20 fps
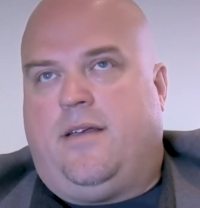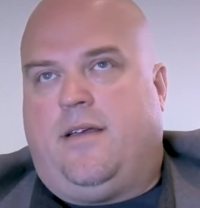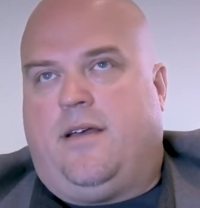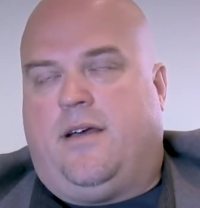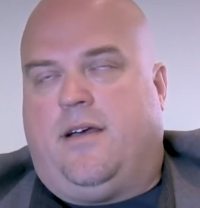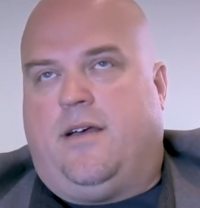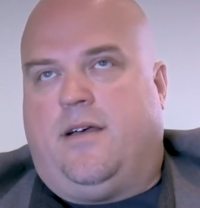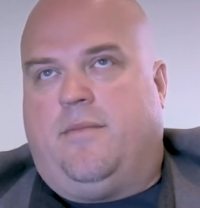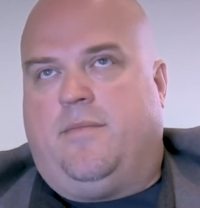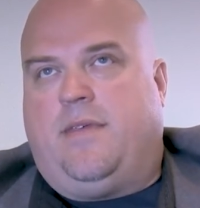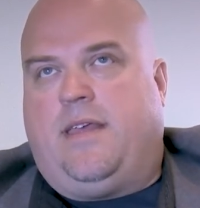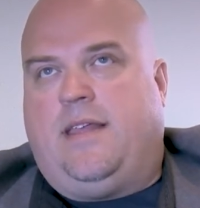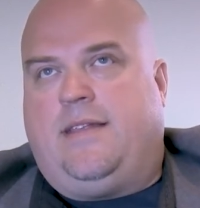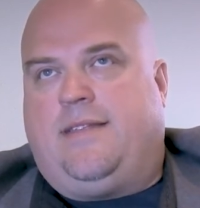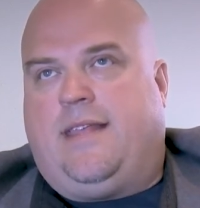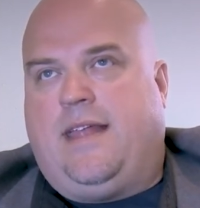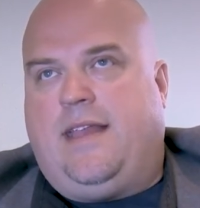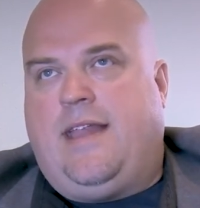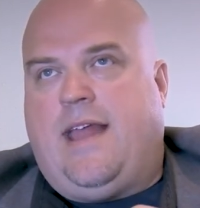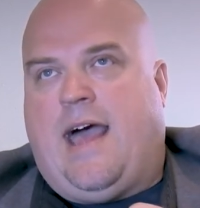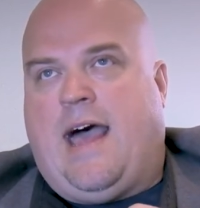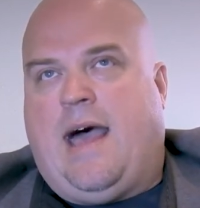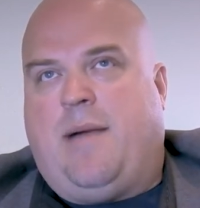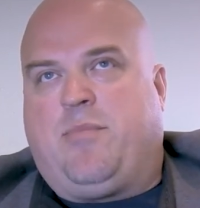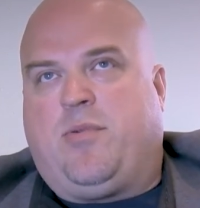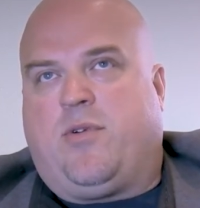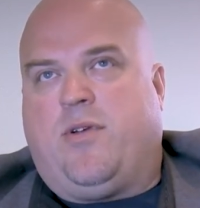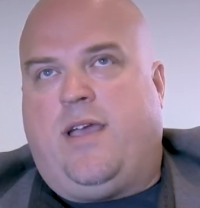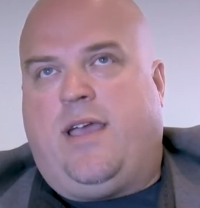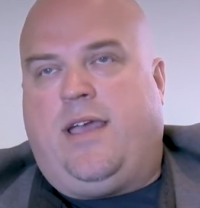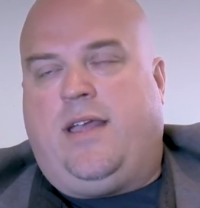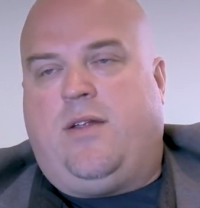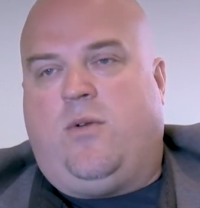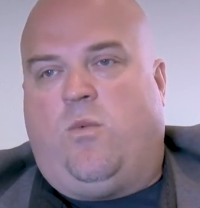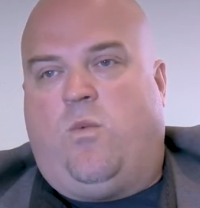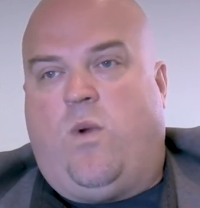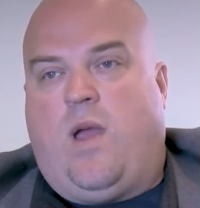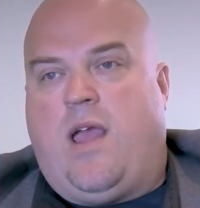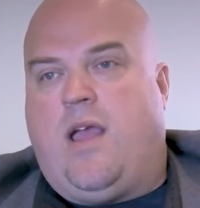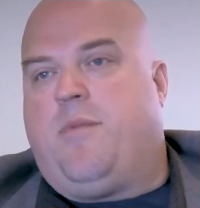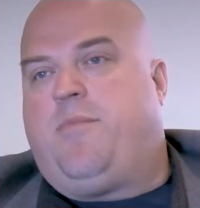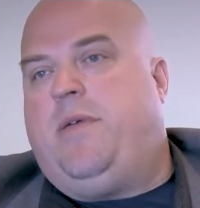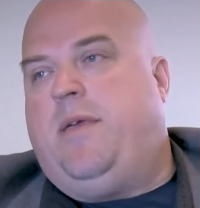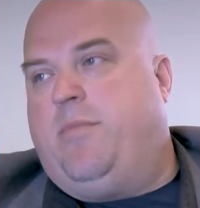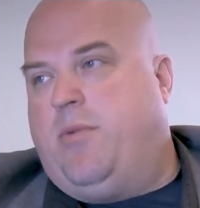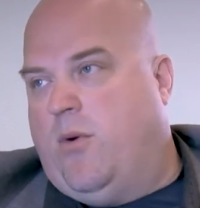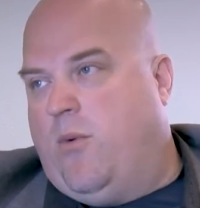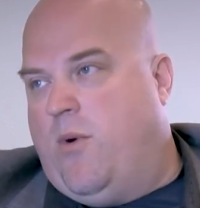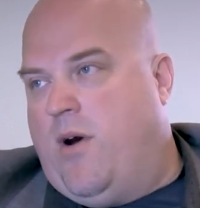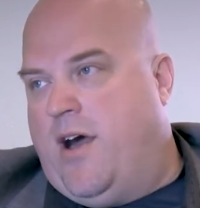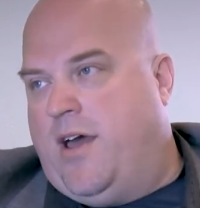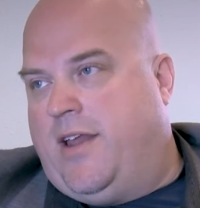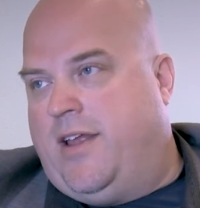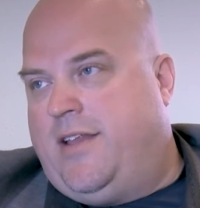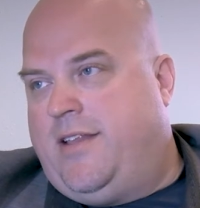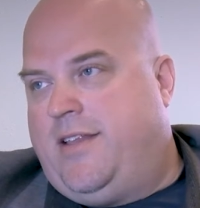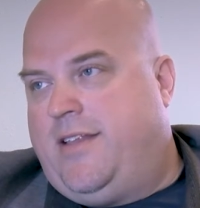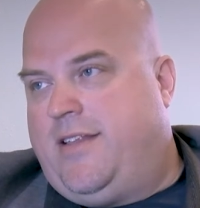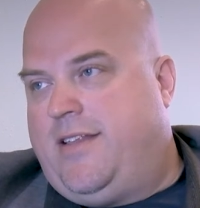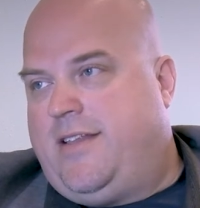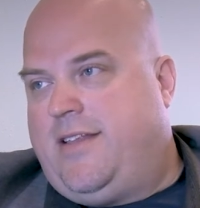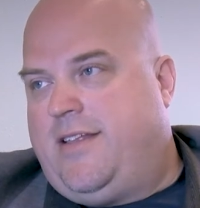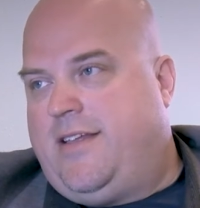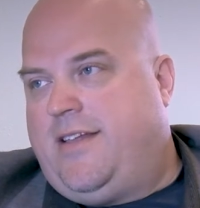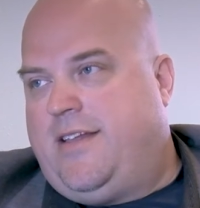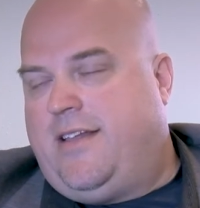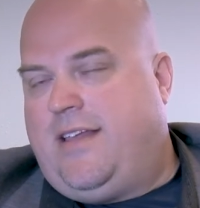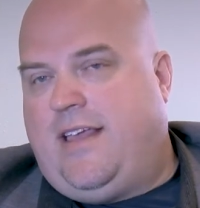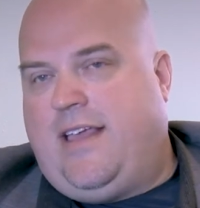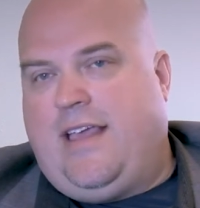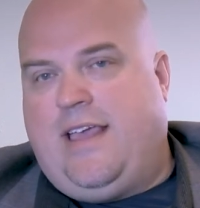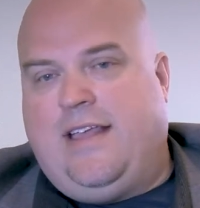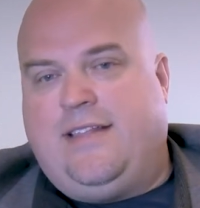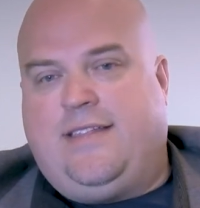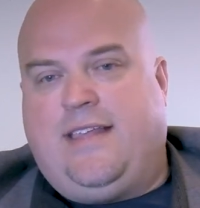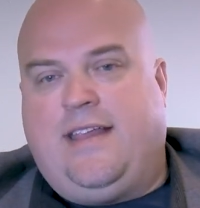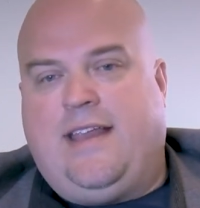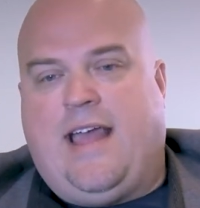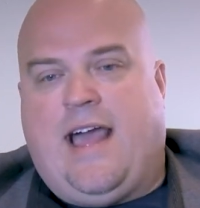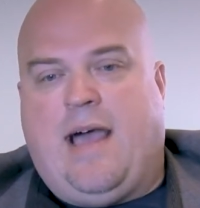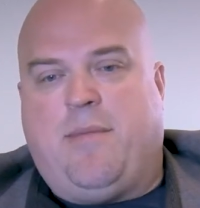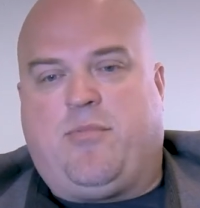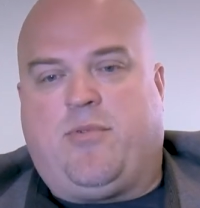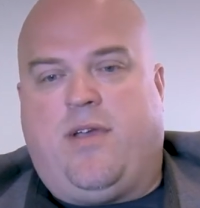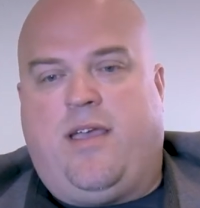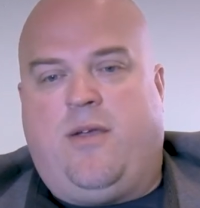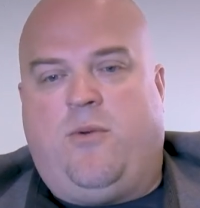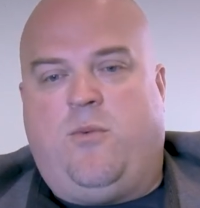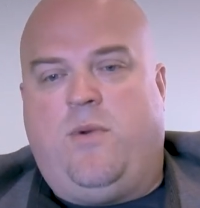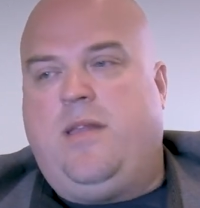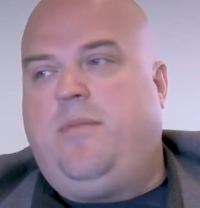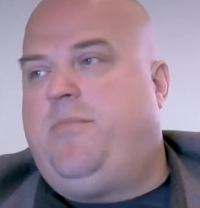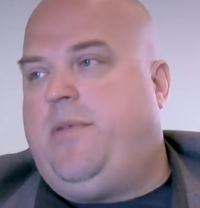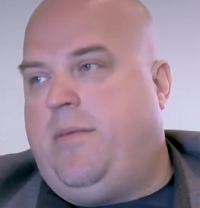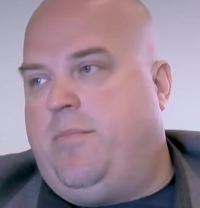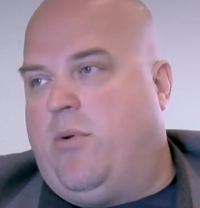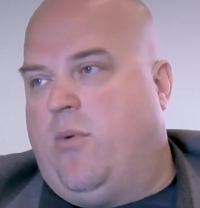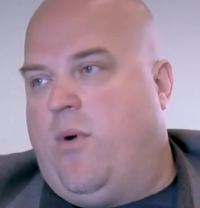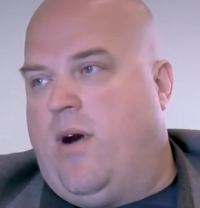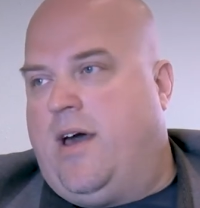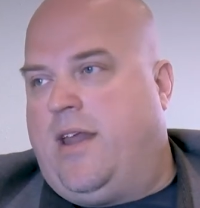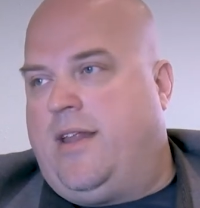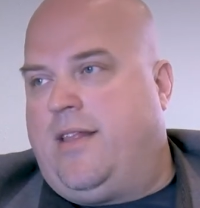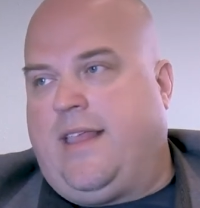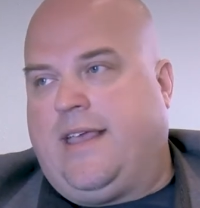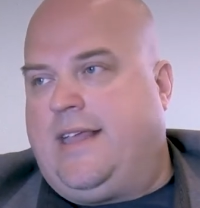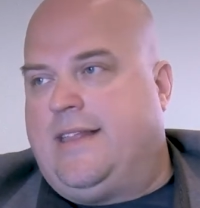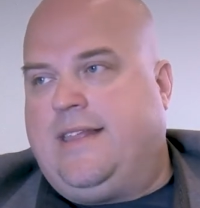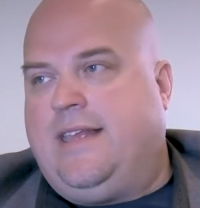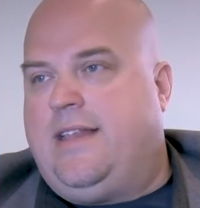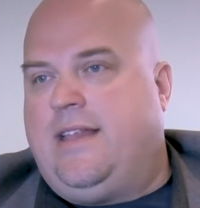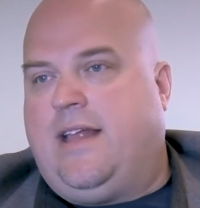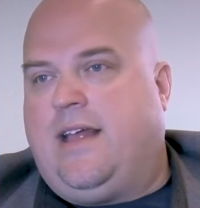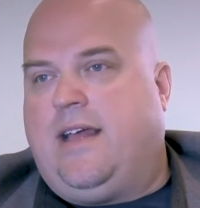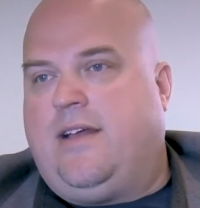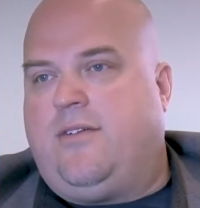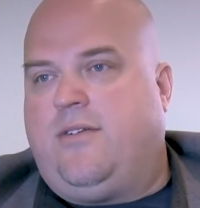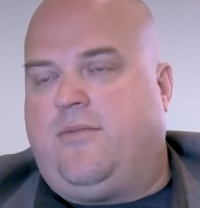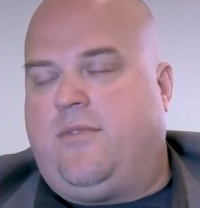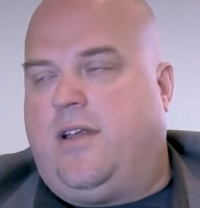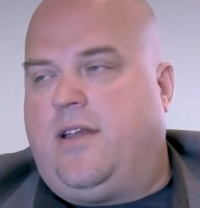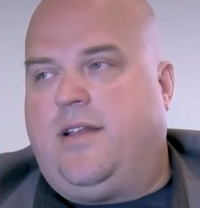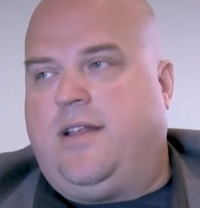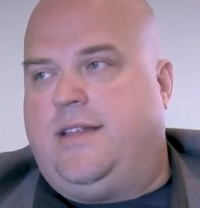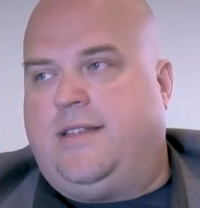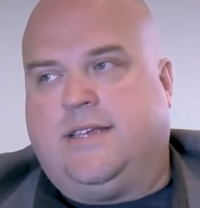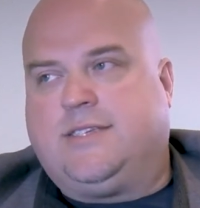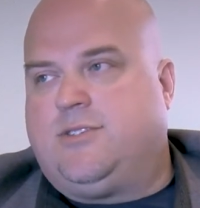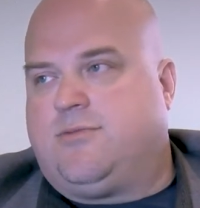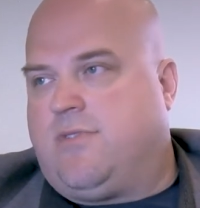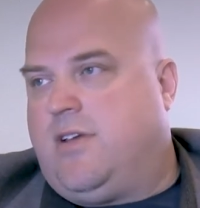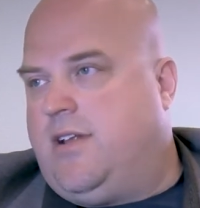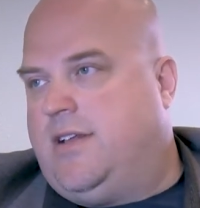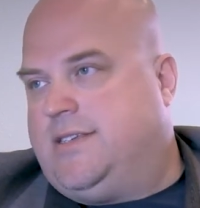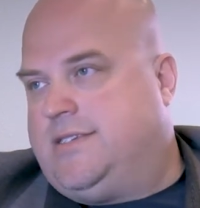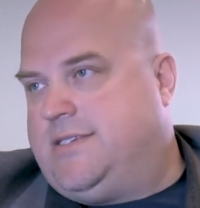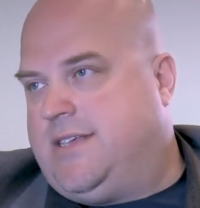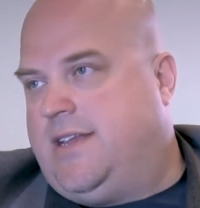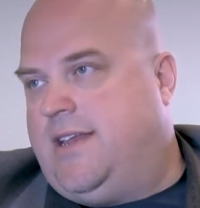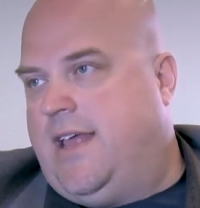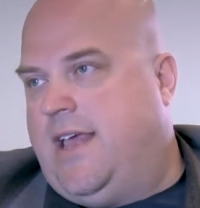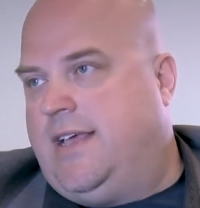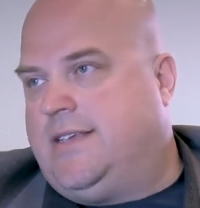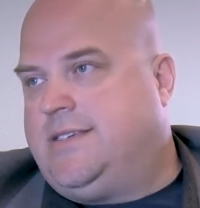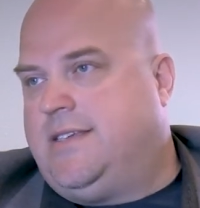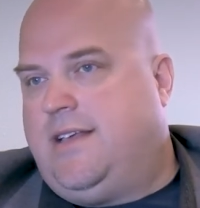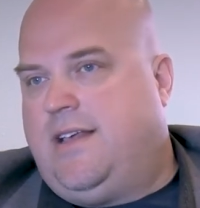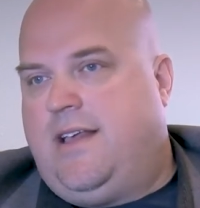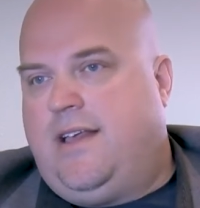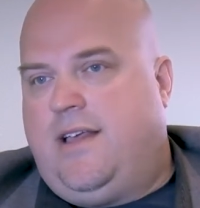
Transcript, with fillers: um, it didn't operate where people wanted, it didn't operate when people wanted, like it didn't run, it doesn't run on Sundays.